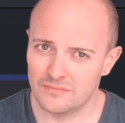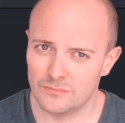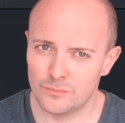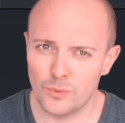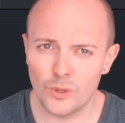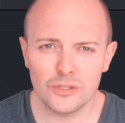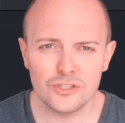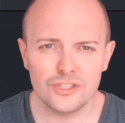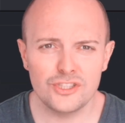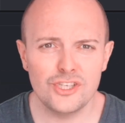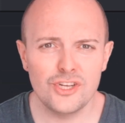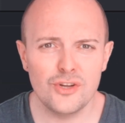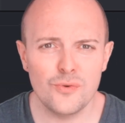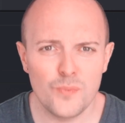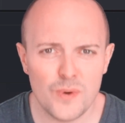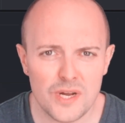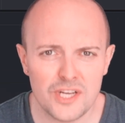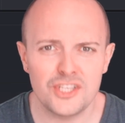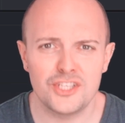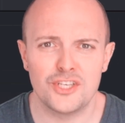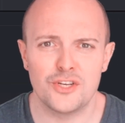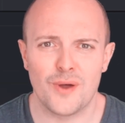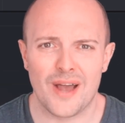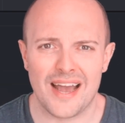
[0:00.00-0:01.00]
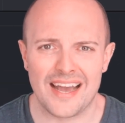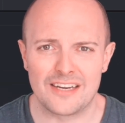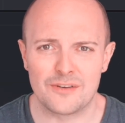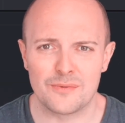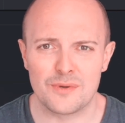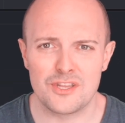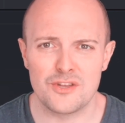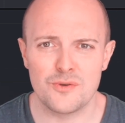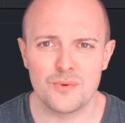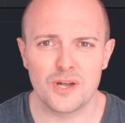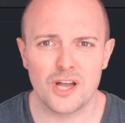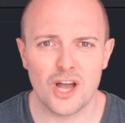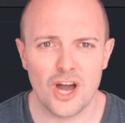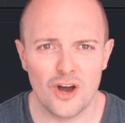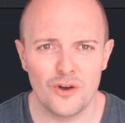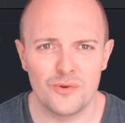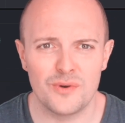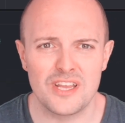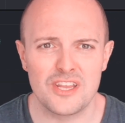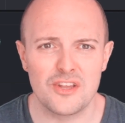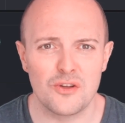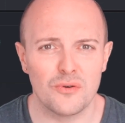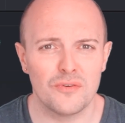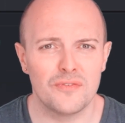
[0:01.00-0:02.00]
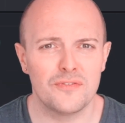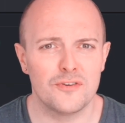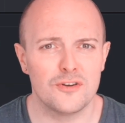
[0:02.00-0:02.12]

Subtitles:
What do you wish you had when you were coding your